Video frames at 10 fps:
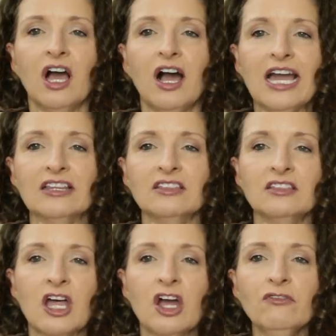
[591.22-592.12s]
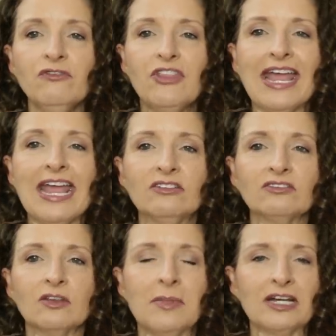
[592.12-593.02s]
I love the
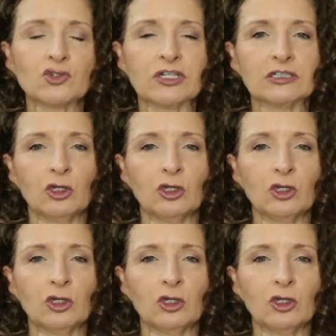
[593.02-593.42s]
asymmetric